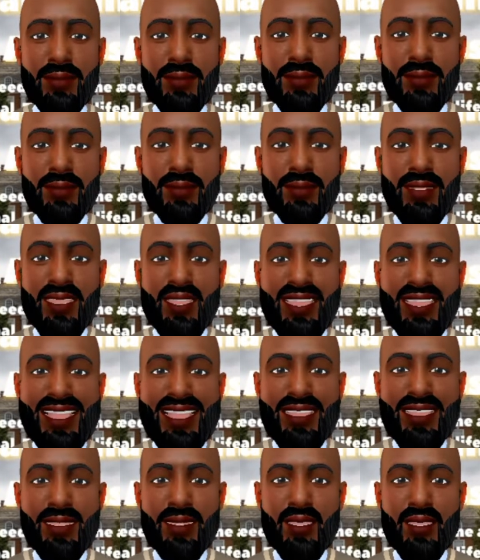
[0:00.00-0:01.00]
and the
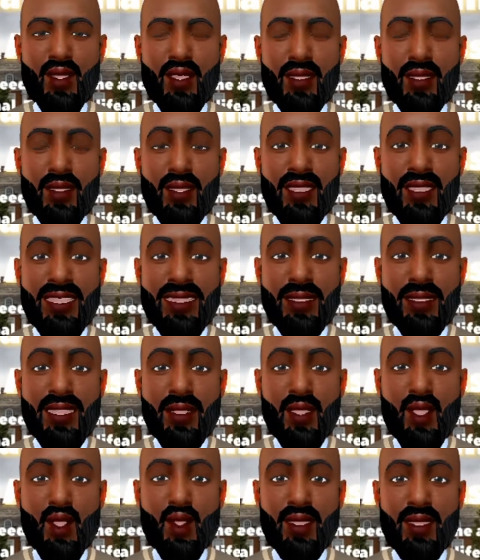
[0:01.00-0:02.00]
entity receives
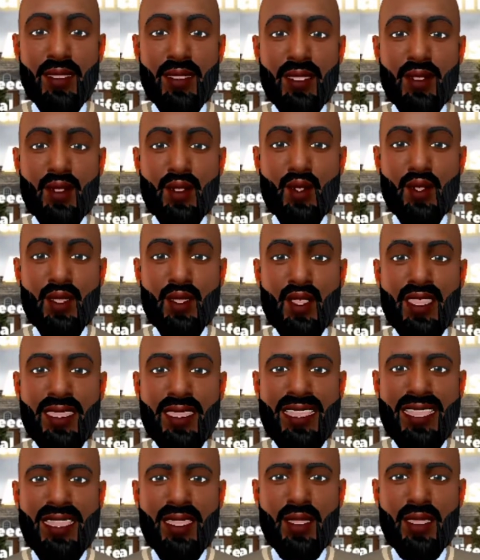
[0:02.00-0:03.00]
all of the
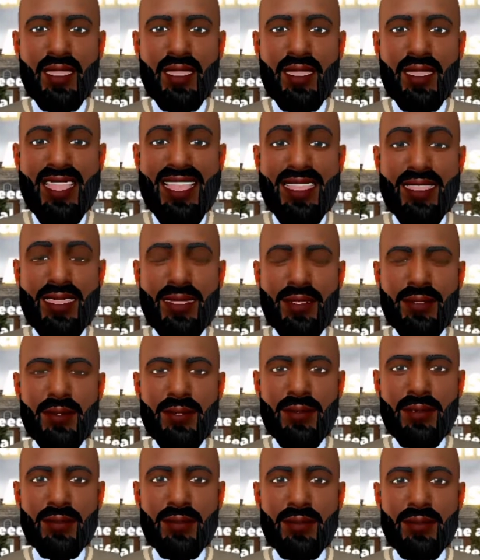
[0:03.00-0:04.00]
subsidiary
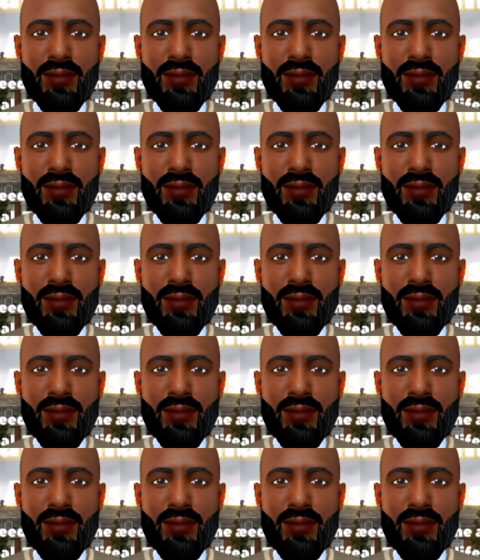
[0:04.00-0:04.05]
shares.